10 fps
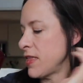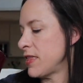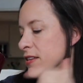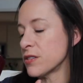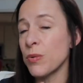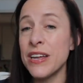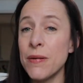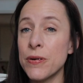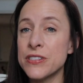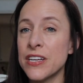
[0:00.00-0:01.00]
This one
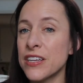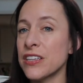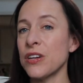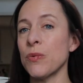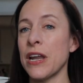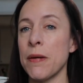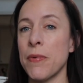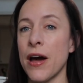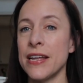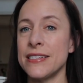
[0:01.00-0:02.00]
in particular, when I
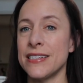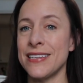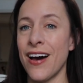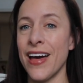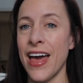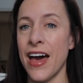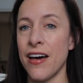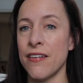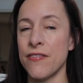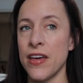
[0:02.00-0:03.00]
bought it, did not
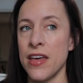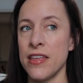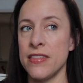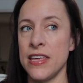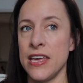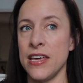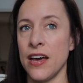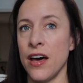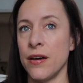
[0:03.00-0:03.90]
have the